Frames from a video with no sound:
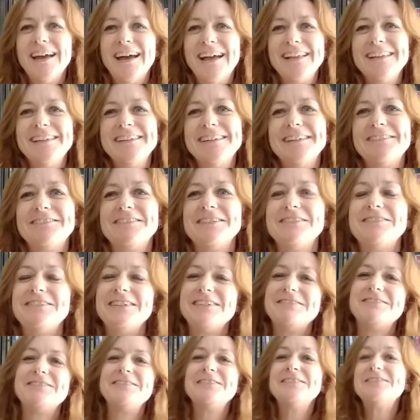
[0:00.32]
Hello, lovely
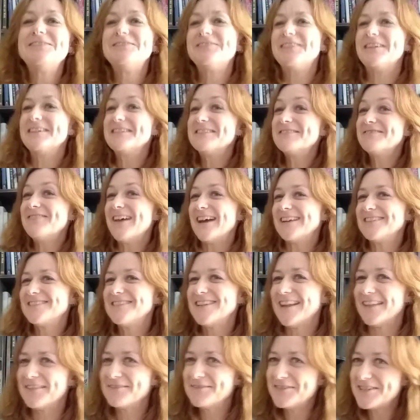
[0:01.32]
people. Welcome back to
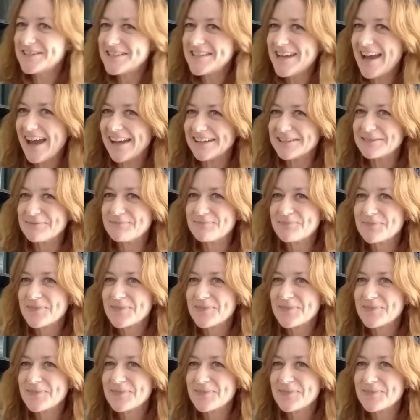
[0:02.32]
another book chat.